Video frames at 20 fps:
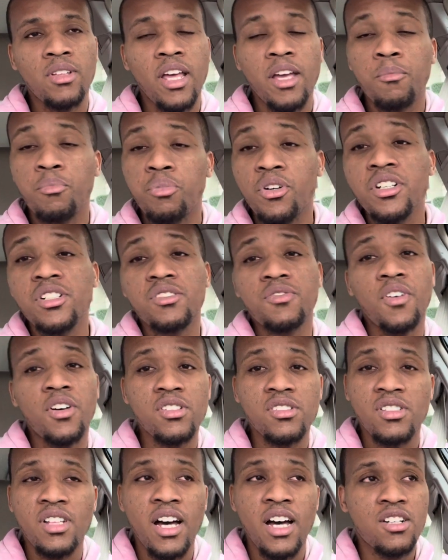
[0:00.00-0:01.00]
they preach
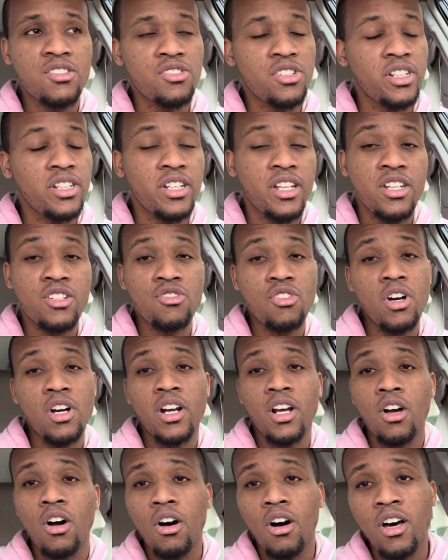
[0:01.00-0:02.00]
false doctrine and they try
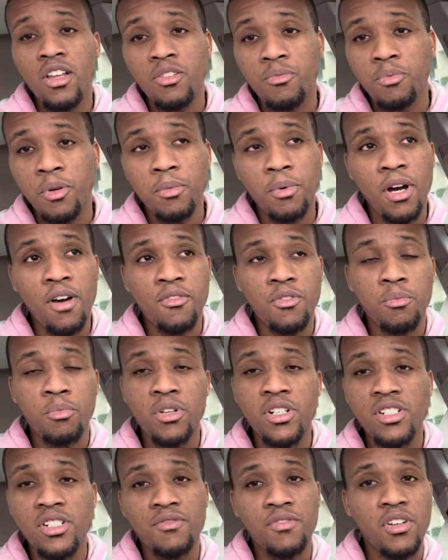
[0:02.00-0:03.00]
to call other people out for
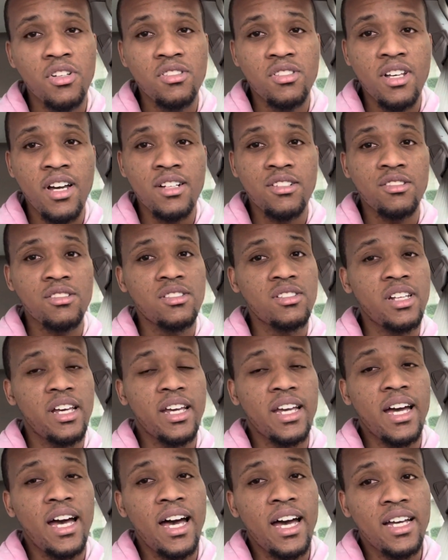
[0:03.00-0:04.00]
preaching false doctrine, it's like,
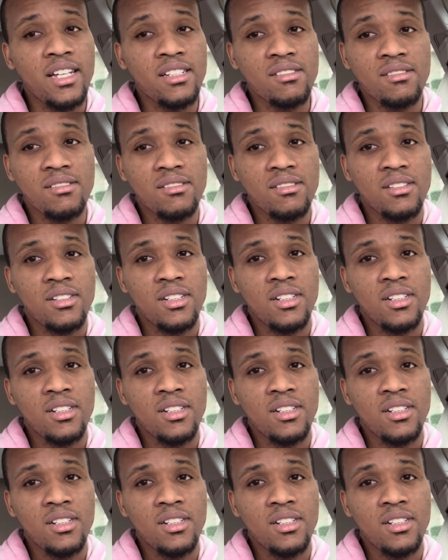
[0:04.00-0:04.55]
guys,